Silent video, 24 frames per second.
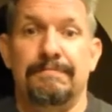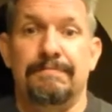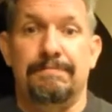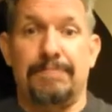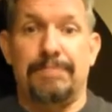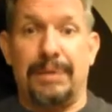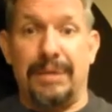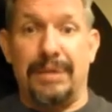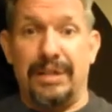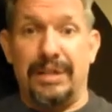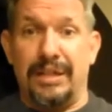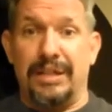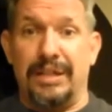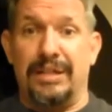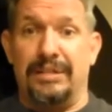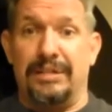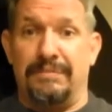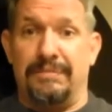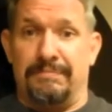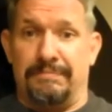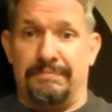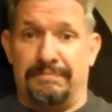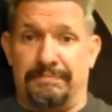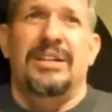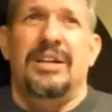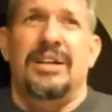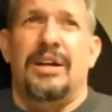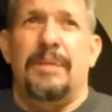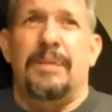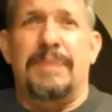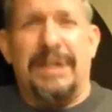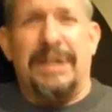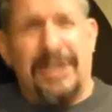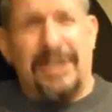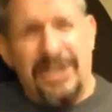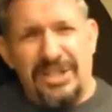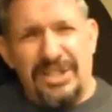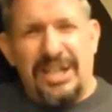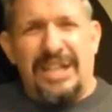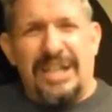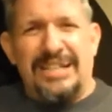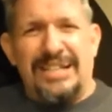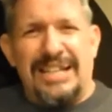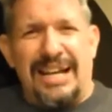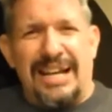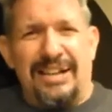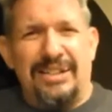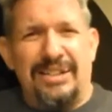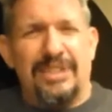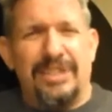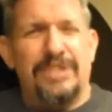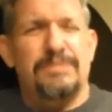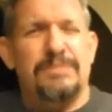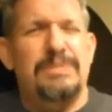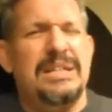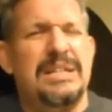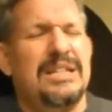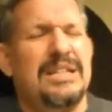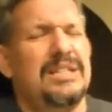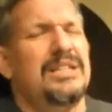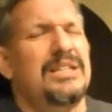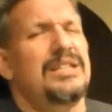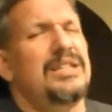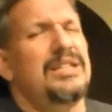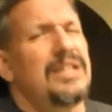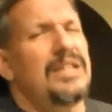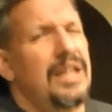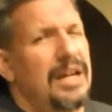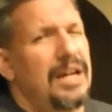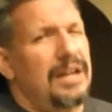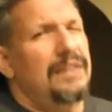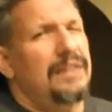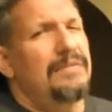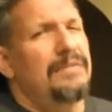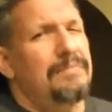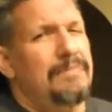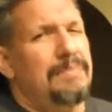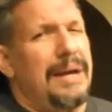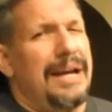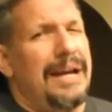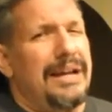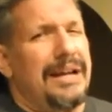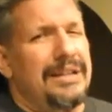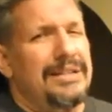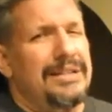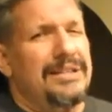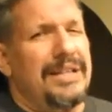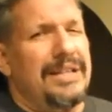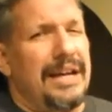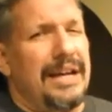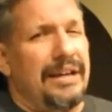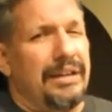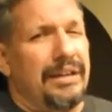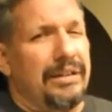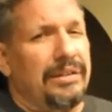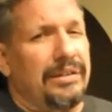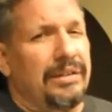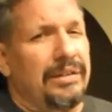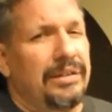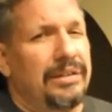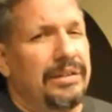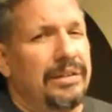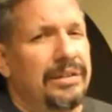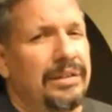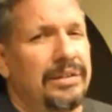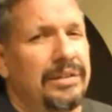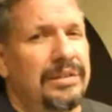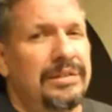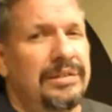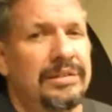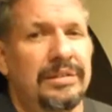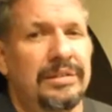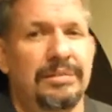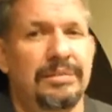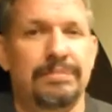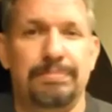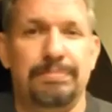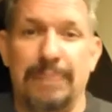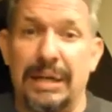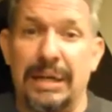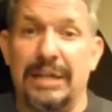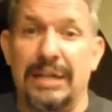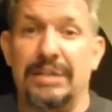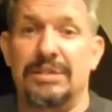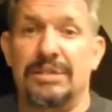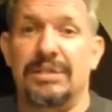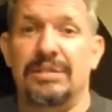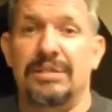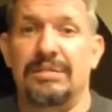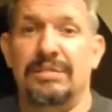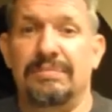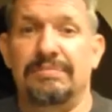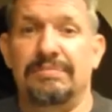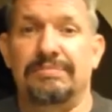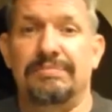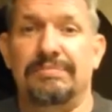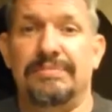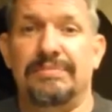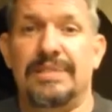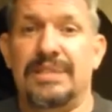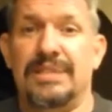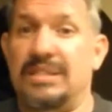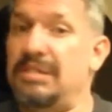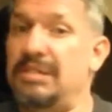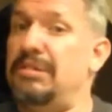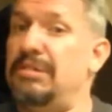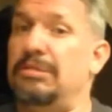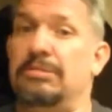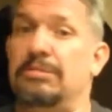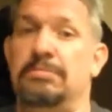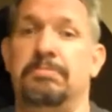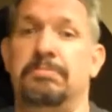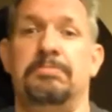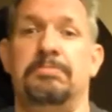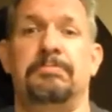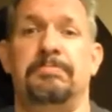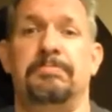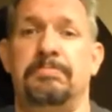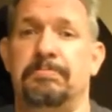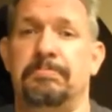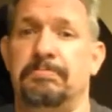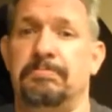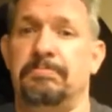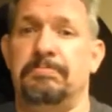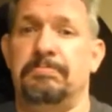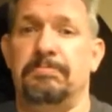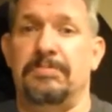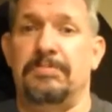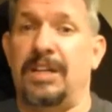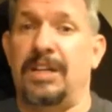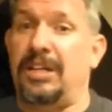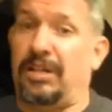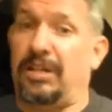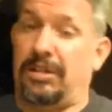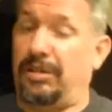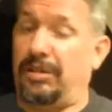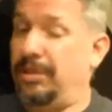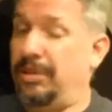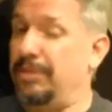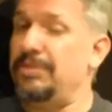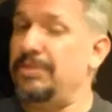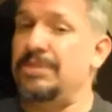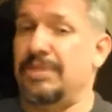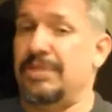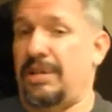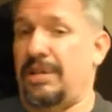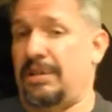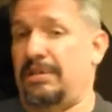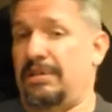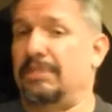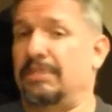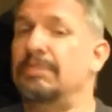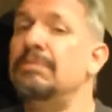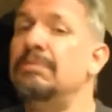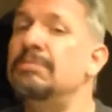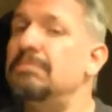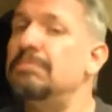bar none. America's Got Talent being not a bad second, but still not a close second.